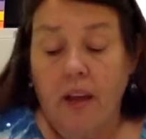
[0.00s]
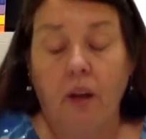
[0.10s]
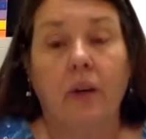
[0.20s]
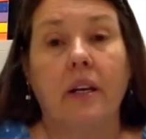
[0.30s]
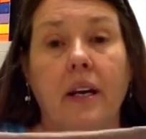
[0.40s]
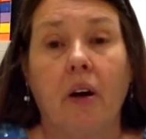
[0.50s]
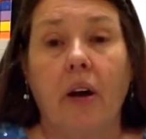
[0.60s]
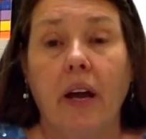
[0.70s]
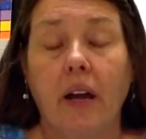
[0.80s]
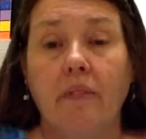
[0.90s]
Okay, now
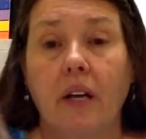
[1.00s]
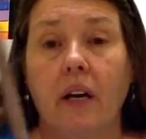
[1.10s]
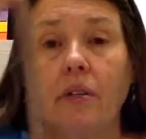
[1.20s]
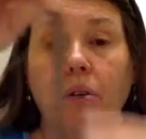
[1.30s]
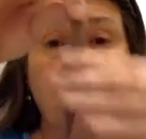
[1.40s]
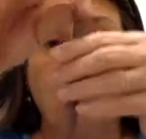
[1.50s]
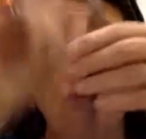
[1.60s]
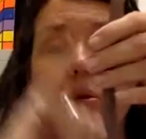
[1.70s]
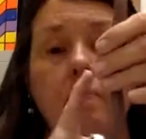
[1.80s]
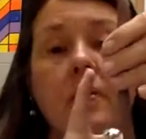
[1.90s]
I have a nice
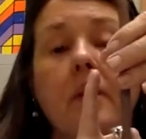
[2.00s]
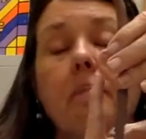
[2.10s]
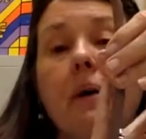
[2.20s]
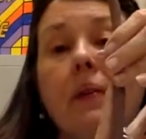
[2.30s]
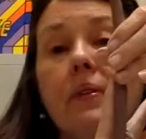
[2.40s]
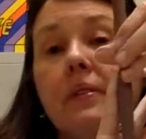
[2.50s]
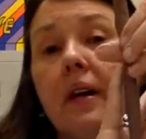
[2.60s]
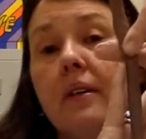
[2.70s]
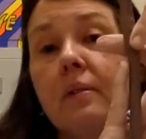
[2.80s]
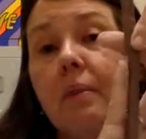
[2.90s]
coil about the
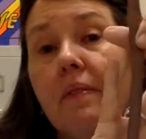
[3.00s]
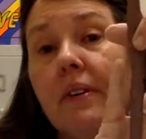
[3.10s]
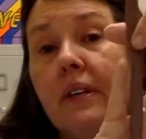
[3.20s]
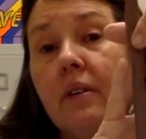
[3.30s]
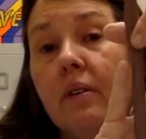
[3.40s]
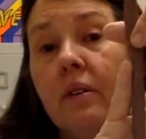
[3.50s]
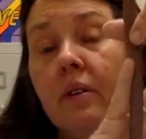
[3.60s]
size of my finger.